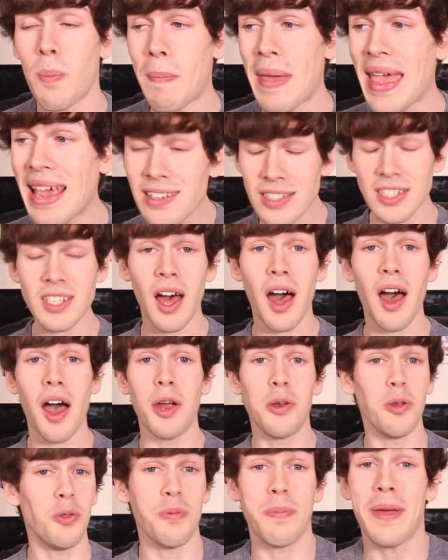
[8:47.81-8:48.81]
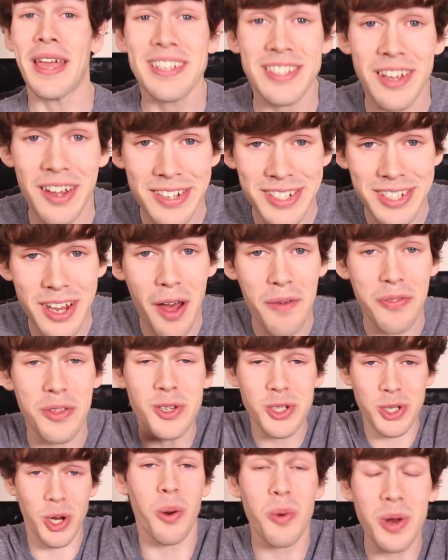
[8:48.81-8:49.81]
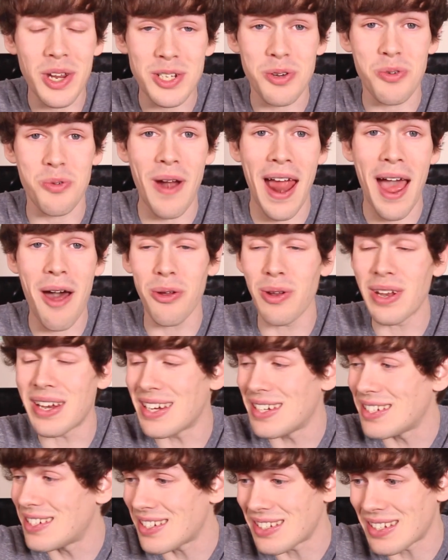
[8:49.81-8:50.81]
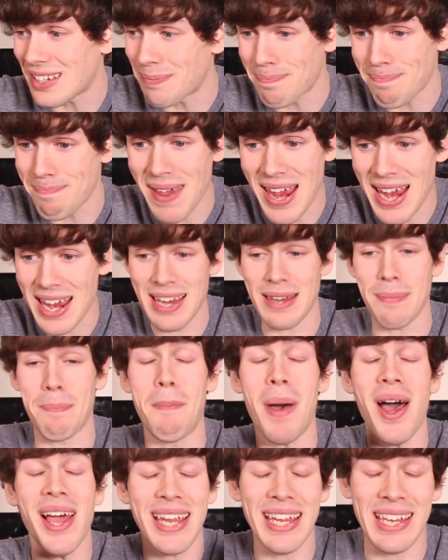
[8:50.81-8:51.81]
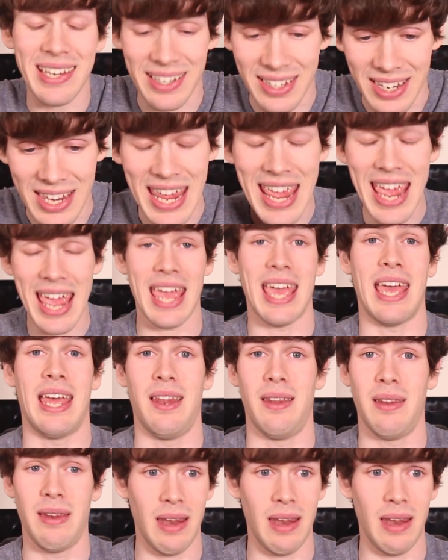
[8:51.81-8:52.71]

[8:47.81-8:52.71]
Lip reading: Pixar, and all the Pixar staff that showed us around and just made my year,